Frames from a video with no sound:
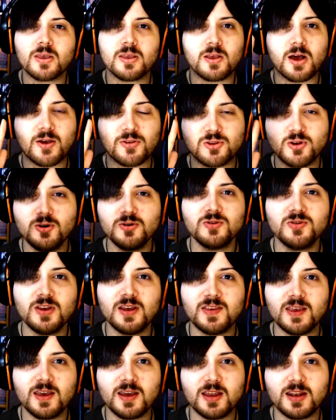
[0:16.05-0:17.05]
I don't
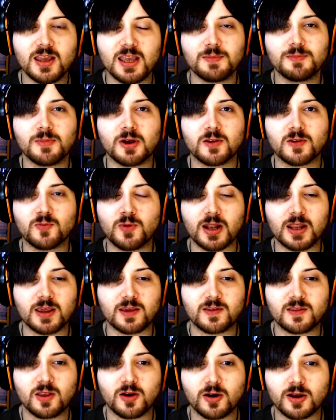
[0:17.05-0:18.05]
think they can eat us while
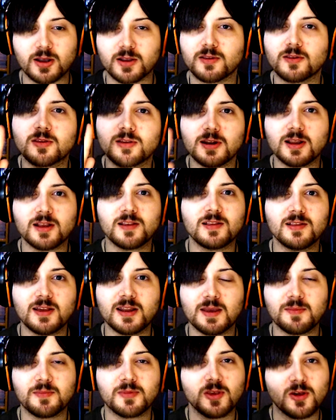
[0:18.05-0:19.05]
he's talking, so let's let
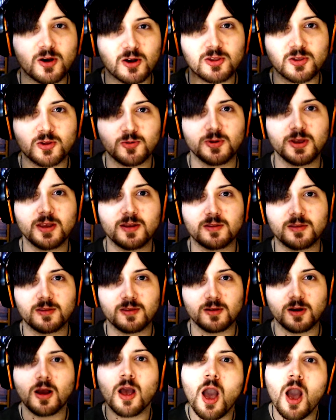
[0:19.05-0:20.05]
him talk so we can
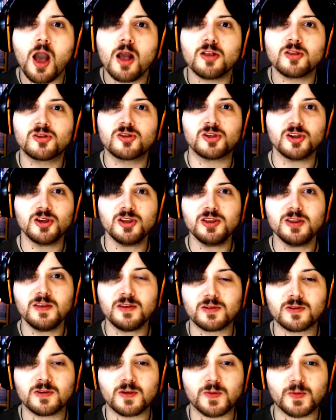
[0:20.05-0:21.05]
talk.
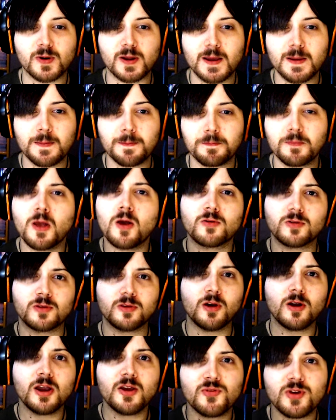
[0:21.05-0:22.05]
Genius, right?
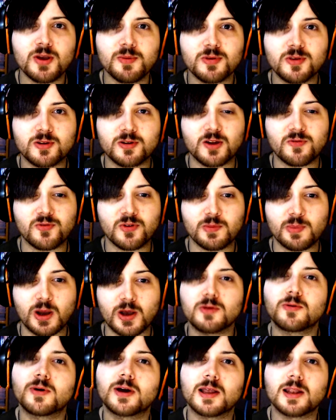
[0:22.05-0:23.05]
Sorry if I'm scruffy, by
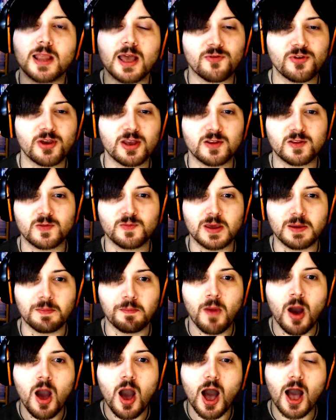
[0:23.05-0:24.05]
the way, life hits me.
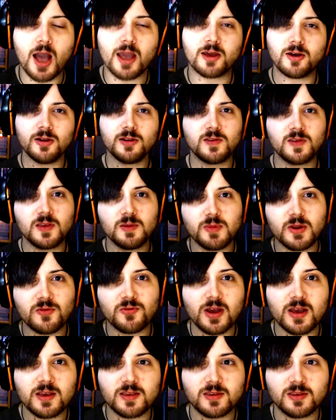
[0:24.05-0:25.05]
I got some
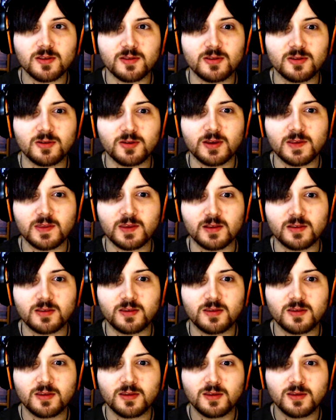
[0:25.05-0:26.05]
advice on doing
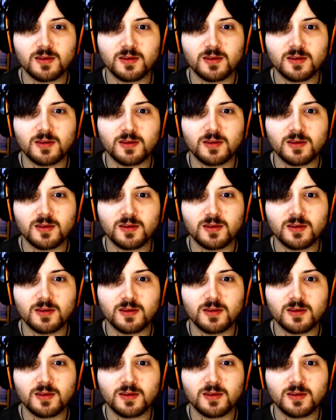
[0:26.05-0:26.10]
this.